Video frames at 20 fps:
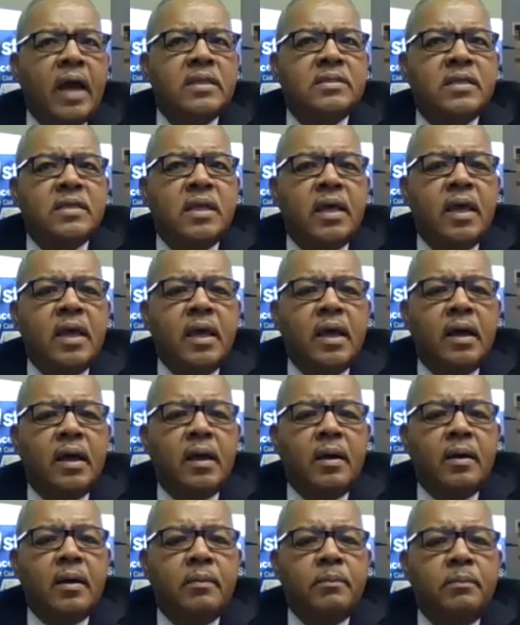say
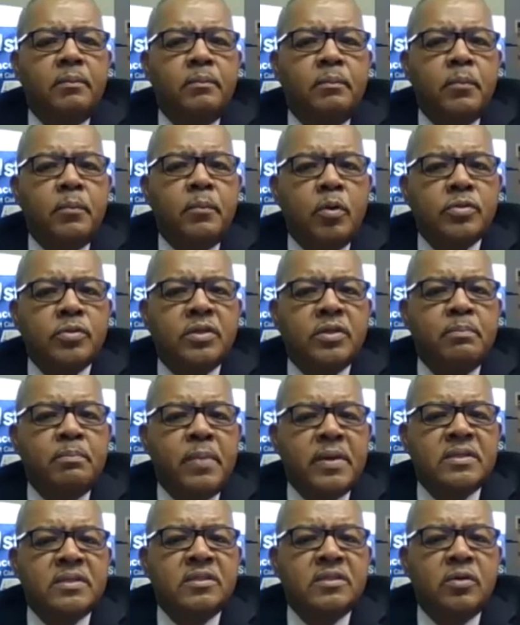most of the
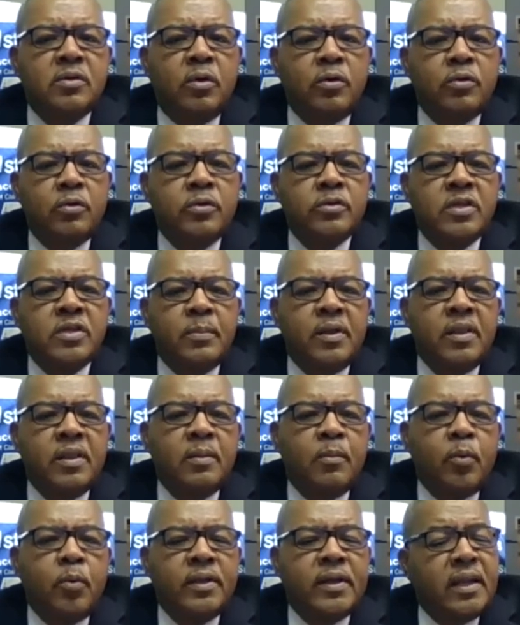business owners, the
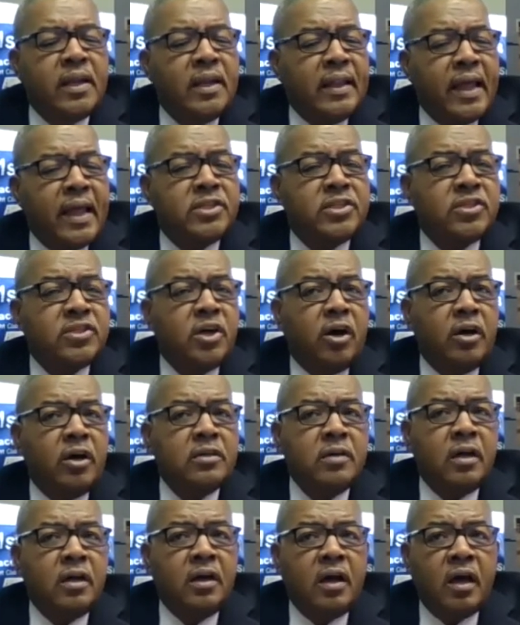one they had a late start
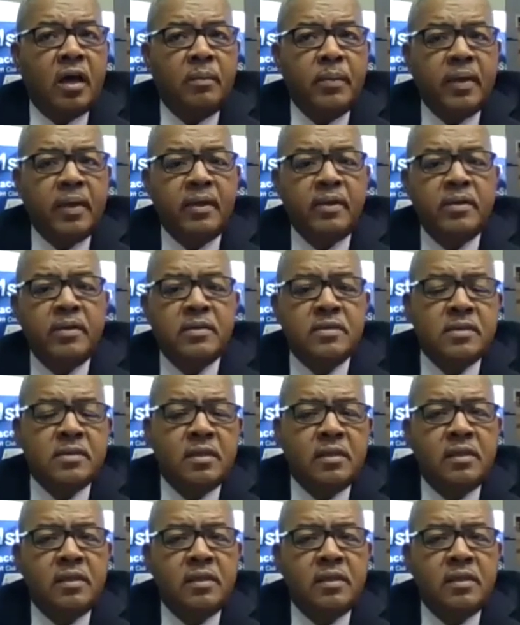because